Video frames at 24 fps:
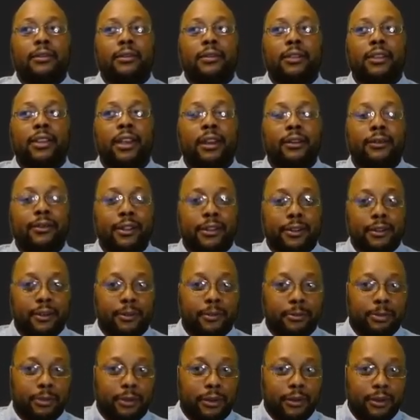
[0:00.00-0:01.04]

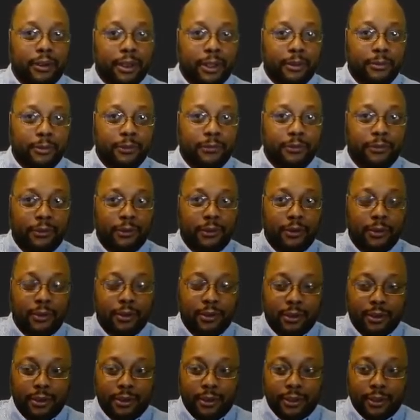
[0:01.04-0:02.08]
JavaScript program
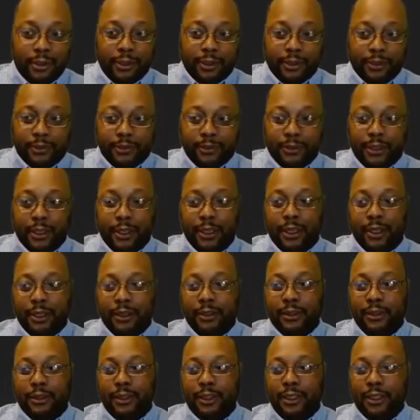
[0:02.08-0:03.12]
before,
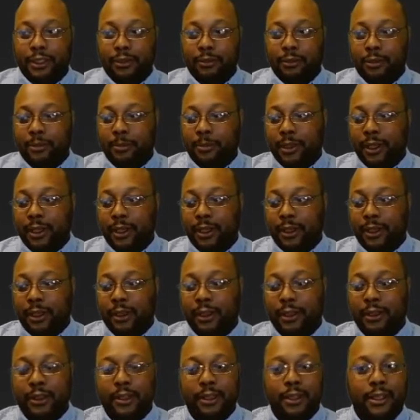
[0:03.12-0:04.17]
then this would be a
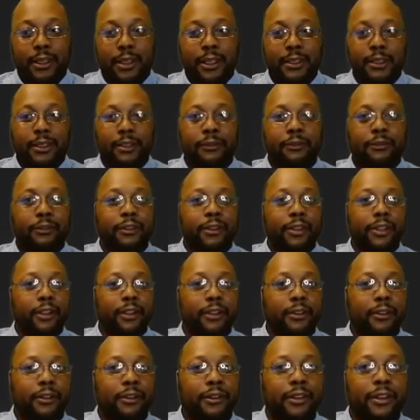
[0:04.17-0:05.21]
good lesson for
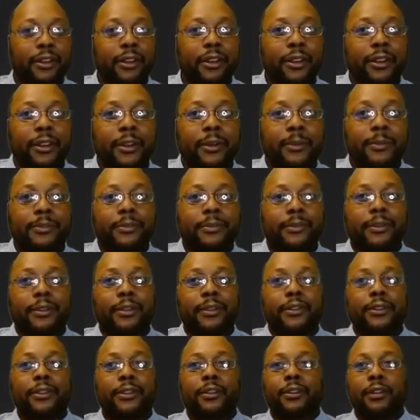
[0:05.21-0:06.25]
you.
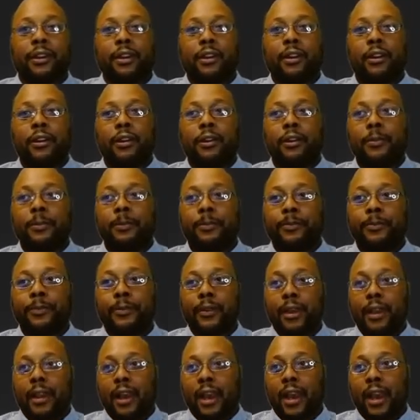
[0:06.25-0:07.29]
So
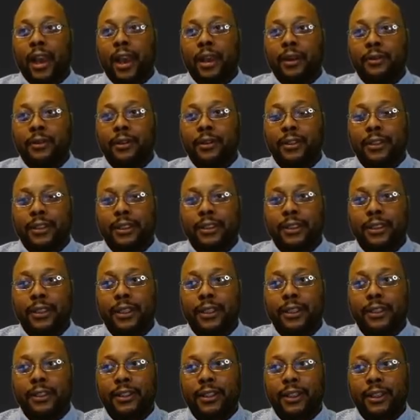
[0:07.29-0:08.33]
I would
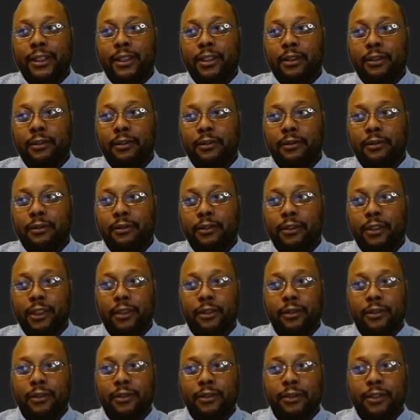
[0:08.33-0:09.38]
suggest that you
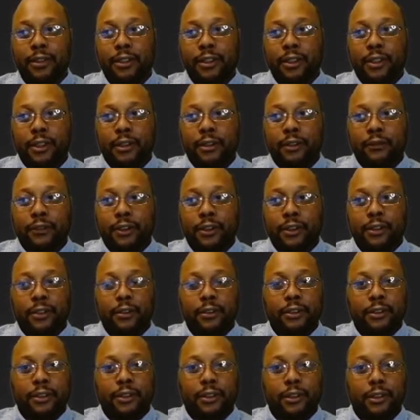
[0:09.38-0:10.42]
use Visual
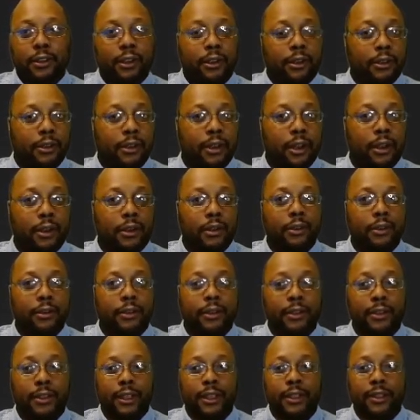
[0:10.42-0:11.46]
Studio Code,
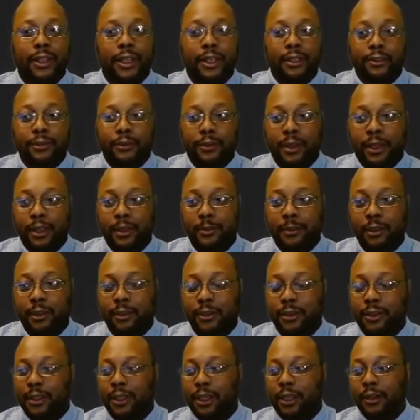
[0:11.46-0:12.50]
and that's what I'm
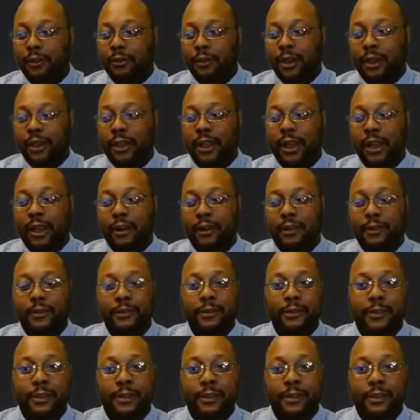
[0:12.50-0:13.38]
using here right now.